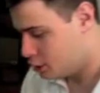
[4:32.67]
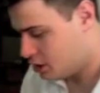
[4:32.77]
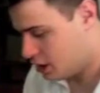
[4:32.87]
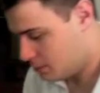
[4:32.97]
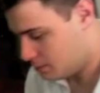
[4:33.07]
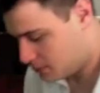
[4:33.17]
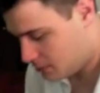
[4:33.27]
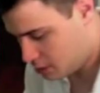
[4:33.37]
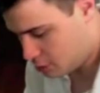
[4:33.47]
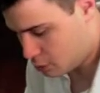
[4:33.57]

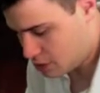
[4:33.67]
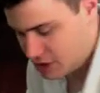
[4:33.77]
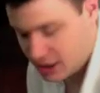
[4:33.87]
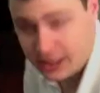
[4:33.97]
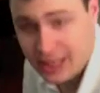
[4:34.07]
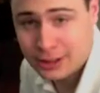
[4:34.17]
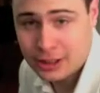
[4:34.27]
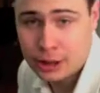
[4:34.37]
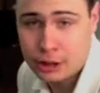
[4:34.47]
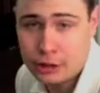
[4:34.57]
Once you get that
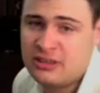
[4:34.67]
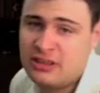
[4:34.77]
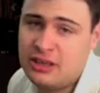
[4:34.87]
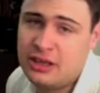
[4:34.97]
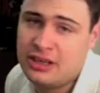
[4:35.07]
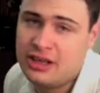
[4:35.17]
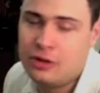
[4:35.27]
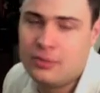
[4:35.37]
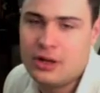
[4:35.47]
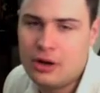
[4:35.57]
done,
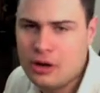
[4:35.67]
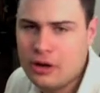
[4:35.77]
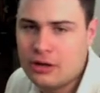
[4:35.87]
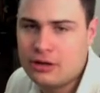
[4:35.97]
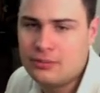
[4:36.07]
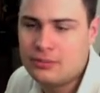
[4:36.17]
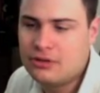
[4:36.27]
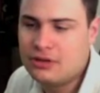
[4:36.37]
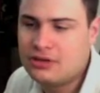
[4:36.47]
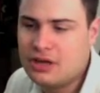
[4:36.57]
it'll be hard
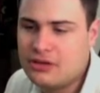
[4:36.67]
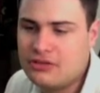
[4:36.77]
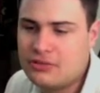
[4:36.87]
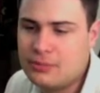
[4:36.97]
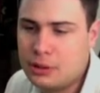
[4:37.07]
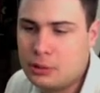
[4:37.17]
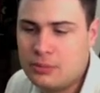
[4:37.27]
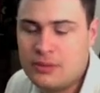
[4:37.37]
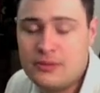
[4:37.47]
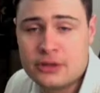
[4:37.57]
to the touch, but it
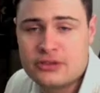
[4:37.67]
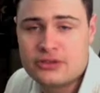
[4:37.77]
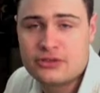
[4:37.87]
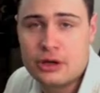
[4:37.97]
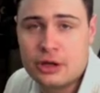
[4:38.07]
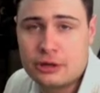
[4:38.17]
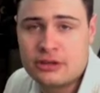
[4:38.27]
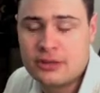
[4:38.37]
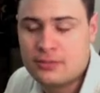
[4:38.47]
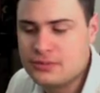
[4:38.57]
won't be very strong,
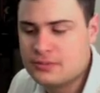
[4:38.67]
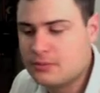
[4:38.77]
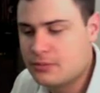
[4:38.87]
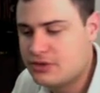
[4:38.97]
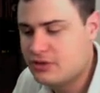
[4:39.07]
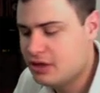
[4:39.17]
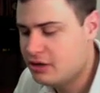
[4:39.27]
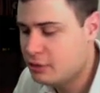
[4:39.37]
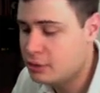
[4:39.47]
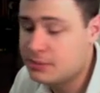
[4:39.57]
okay? What you need
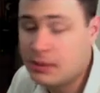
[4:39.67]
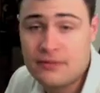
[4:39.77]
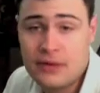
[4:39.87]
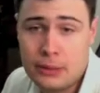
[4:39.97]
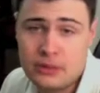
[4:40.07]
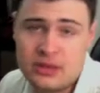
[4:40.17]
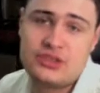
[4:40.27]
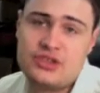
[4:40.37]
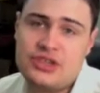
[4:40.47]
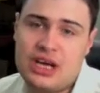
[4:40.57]
to do is buy
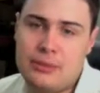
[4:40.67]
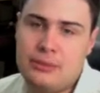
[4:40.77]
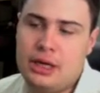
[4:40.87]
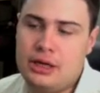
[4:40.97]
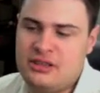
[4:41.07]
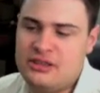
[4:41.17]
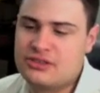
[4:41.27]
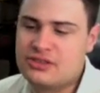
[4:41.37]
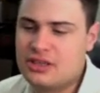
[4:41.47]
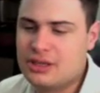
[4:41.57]
fiberglass chop mat, and
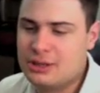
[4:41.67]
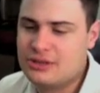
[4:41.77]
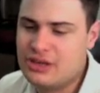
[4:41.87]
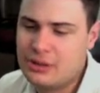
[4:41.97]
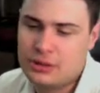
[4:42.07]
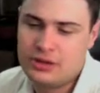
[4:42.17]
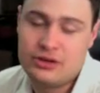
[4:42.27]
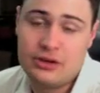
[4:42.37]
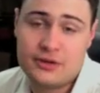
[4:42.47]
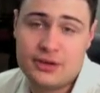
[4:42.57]
there's generally
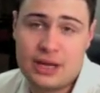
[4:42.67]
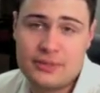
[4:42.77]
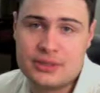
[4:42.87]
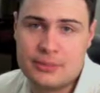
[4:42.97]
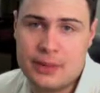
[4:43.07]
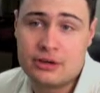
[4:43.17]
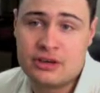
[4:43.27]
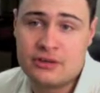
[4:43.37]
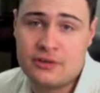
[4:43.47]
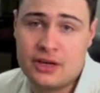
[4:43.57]
2 different types of mat
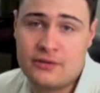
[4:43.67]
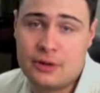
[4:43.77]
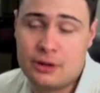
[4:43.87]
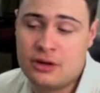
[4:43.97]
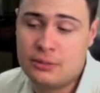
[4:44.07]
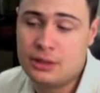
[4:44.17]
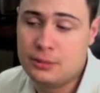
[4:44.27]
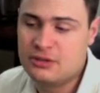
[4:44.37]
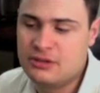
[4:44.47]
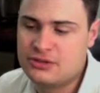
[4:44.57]
you're going to find at Home
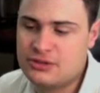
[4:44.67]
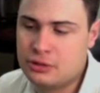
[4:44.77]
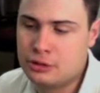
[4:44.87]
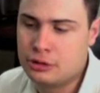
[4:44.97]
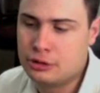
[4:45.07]
Depot. There's your